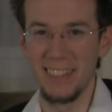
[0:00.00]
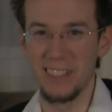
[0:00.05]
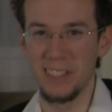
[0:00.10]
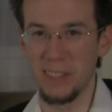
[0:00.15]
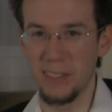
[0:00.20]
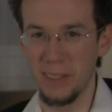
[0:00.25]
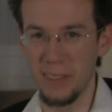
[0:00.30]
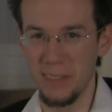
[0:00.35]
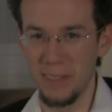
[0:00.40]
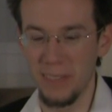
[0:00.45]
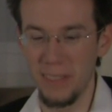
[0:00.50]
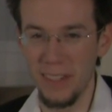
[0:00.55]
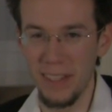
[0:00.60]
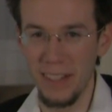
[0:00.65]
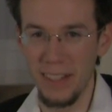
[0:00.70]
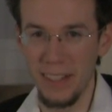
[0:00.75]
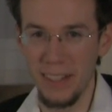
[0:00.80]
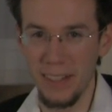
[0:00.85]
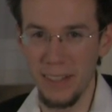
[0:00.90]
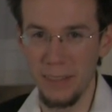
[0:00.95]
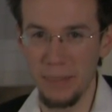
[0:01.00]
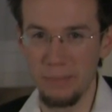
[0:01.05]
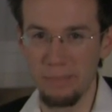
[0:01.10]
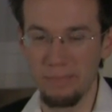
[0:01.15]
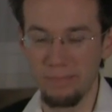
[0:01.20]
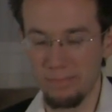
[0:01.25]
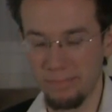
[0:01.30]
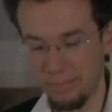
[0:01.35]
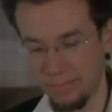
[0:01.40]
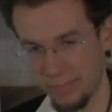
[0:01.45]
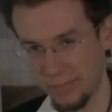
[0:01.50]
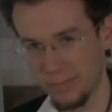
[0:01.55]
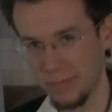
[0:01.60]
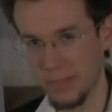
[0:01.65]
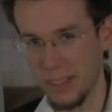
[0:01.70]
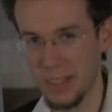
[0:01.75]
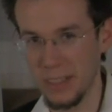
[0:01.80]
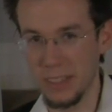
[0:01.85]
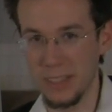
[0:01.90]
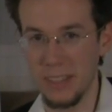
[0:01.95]
so
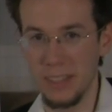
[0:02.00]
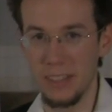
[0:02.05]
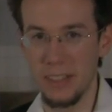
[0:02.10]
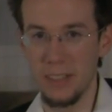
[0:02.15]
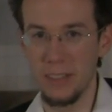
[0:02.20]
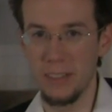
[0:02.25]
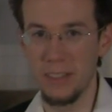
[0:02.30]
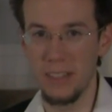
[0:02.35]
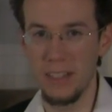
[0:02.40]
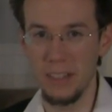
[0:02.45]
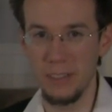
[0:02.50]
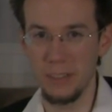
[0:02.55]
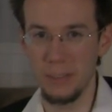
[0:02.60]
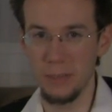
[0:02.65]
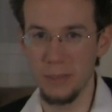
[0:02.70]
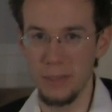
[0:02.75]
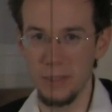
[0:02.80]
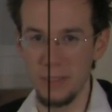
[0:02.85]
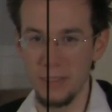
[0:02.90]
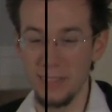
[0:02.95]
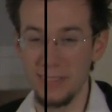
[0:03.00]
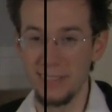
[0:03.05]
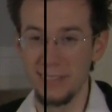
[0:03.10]
I'll see you in the next one.